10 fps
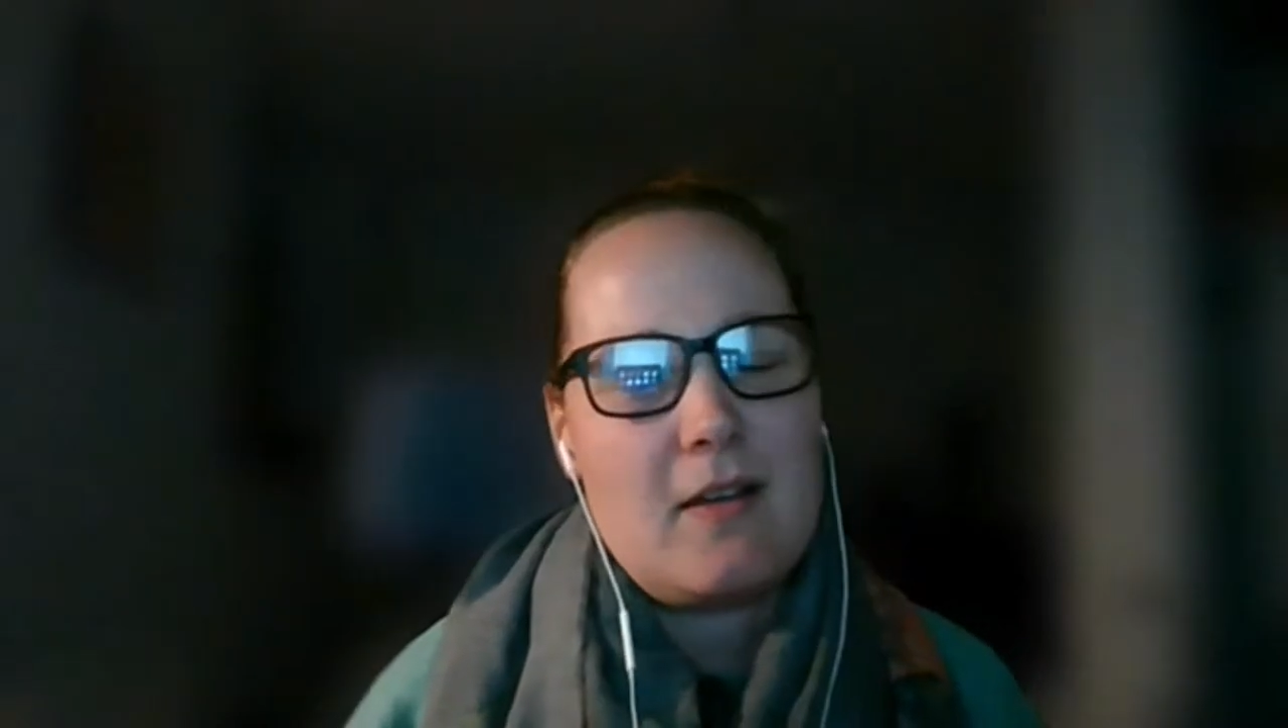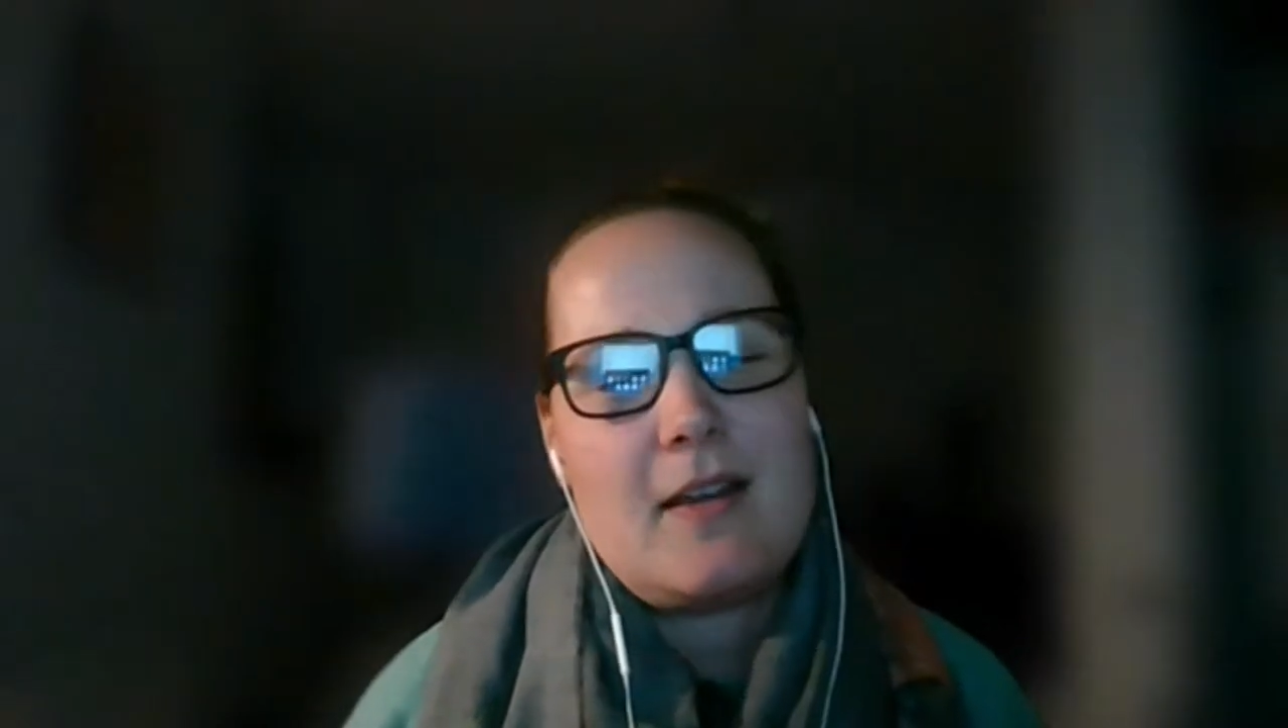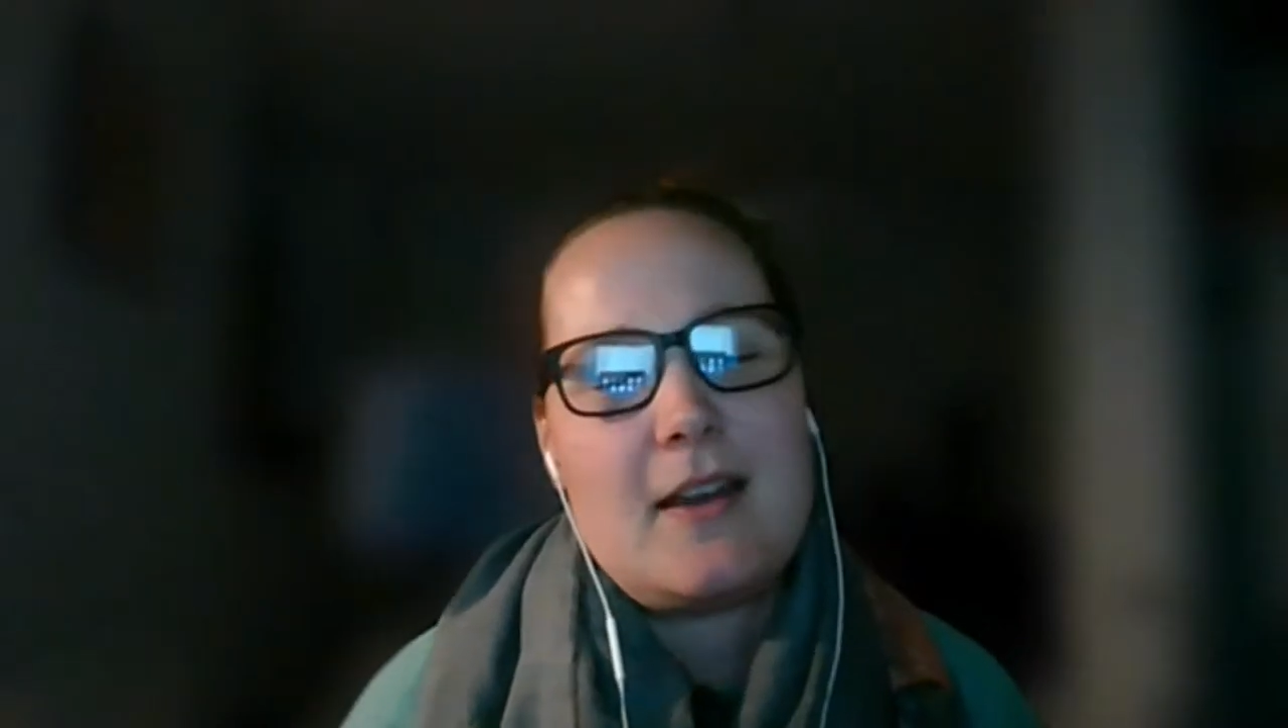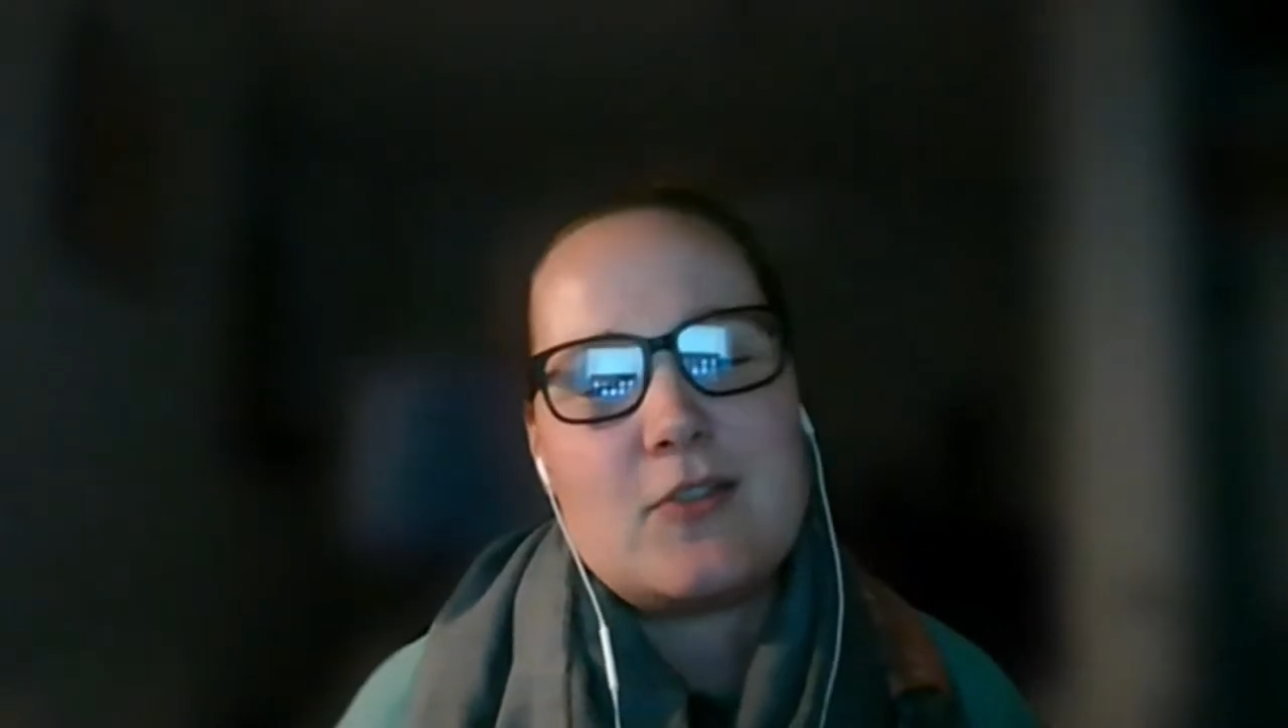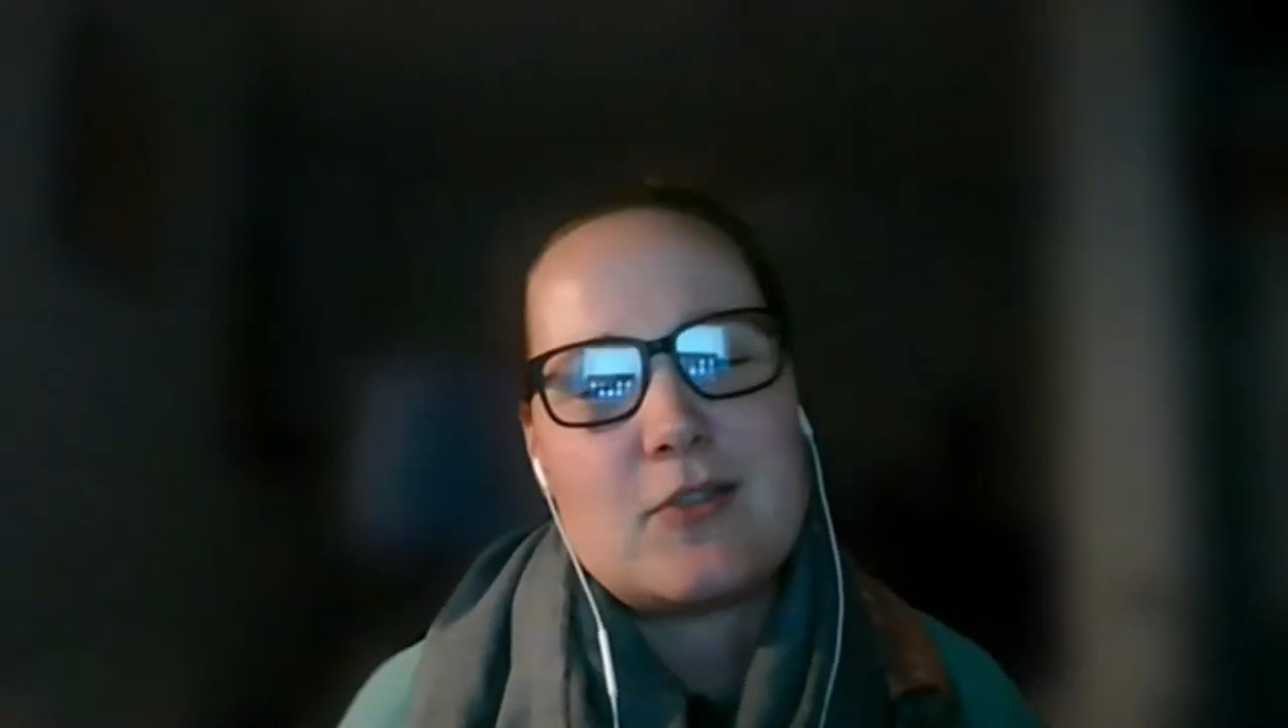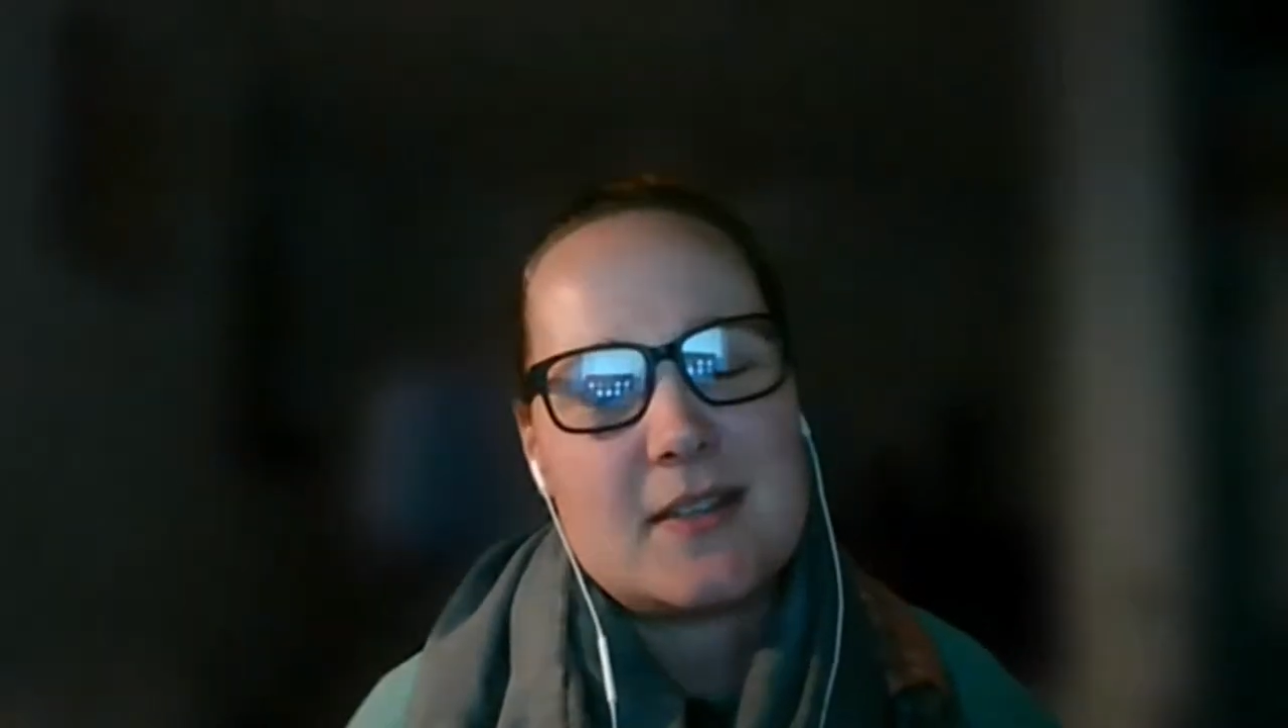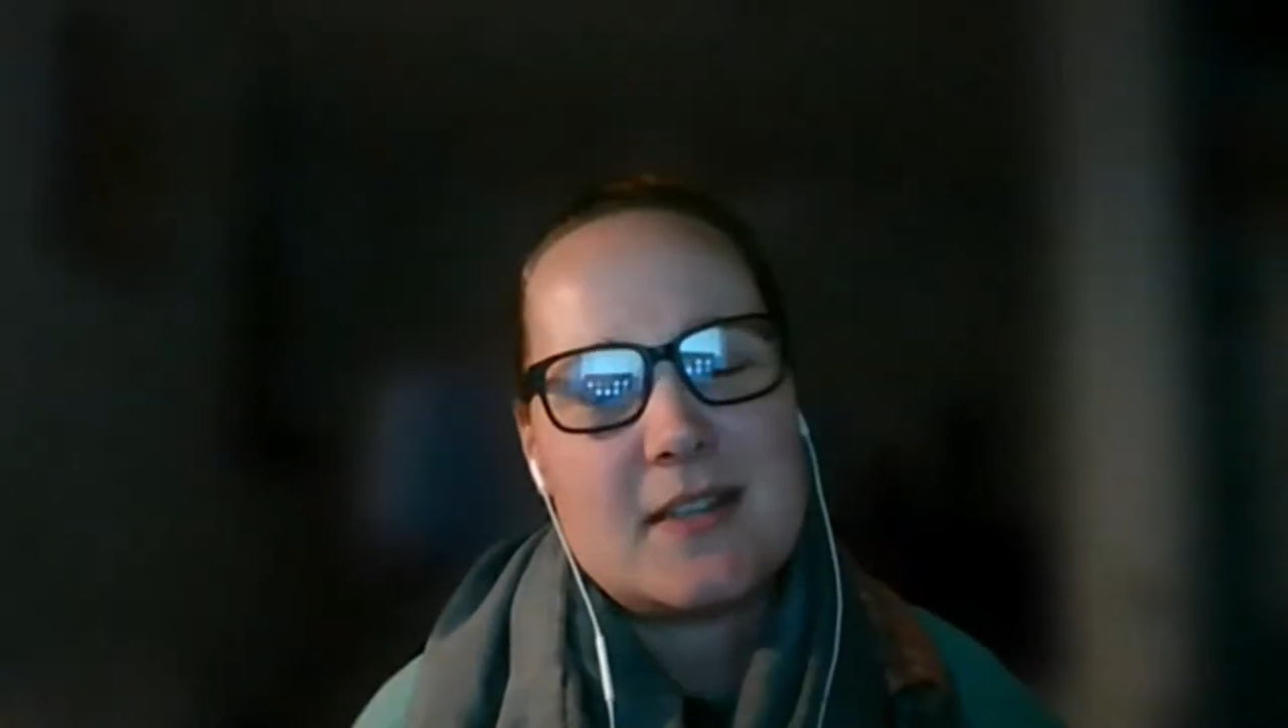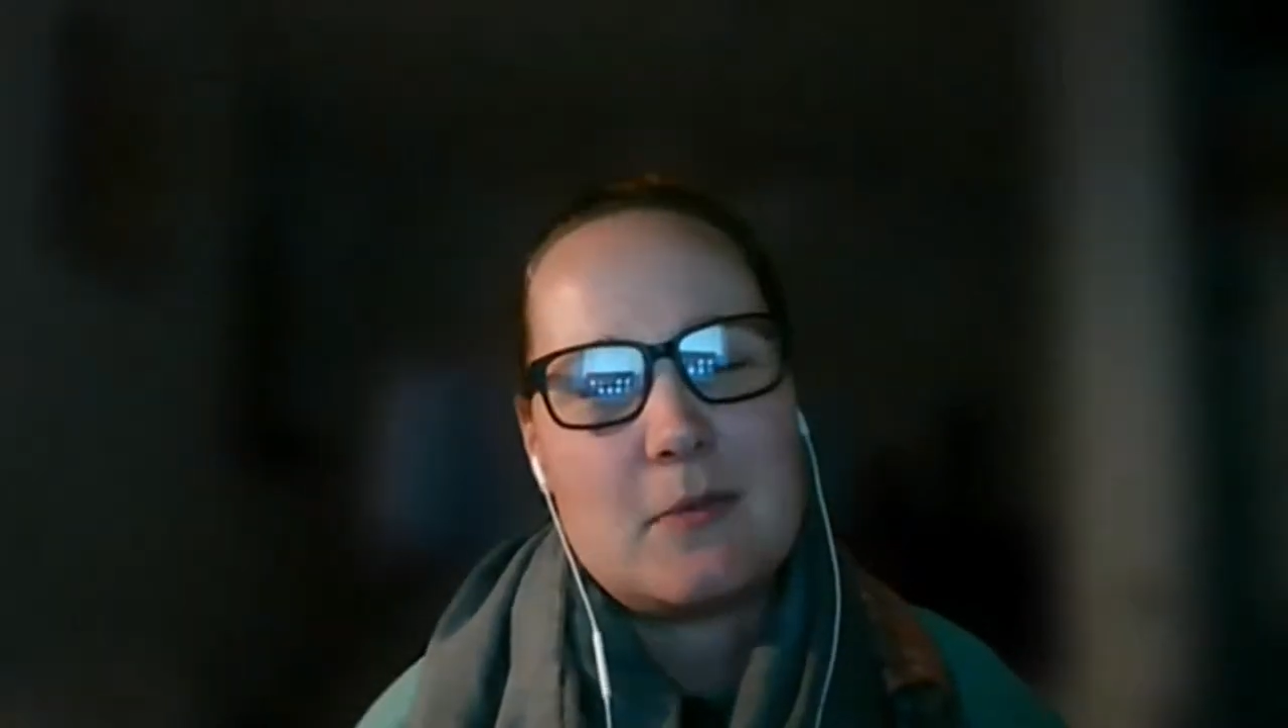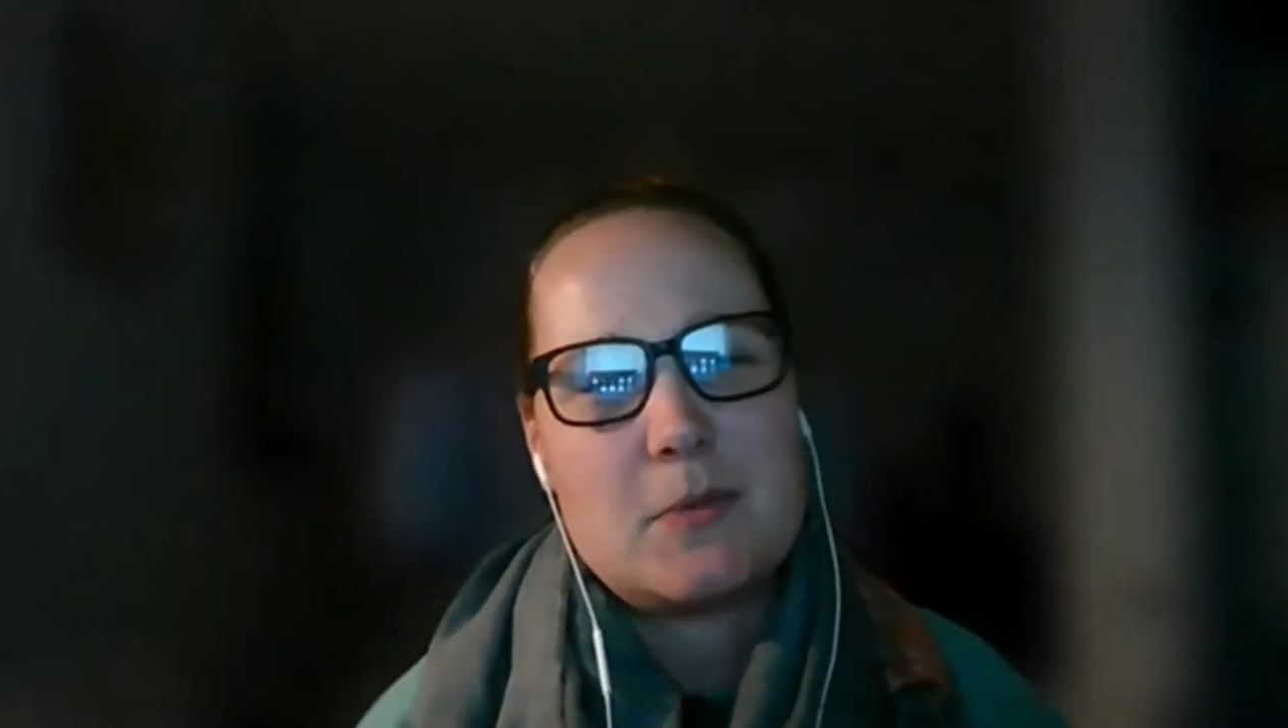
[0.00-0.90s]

interest in a